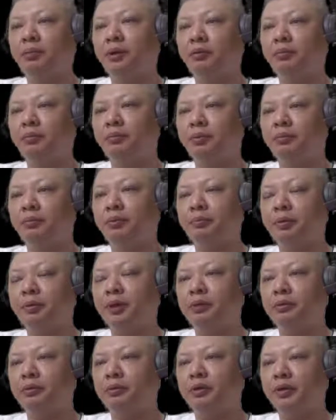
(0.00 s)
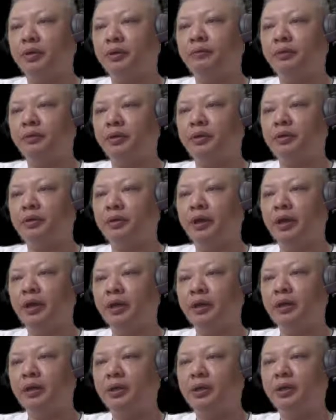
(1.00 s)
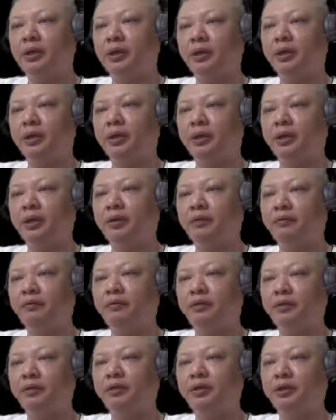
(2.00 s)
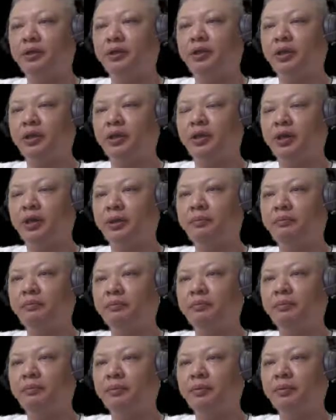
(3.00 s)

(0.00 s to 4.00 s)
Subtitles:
black will be prepared to deliver a check, forcing the king up.